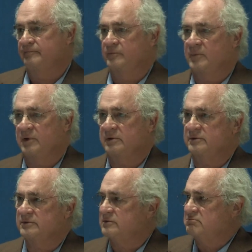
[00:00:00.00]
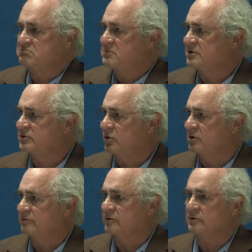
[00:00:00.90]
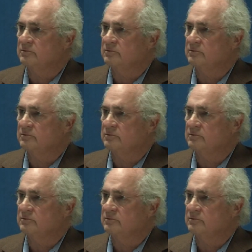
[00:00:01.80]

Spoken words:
It's all of it.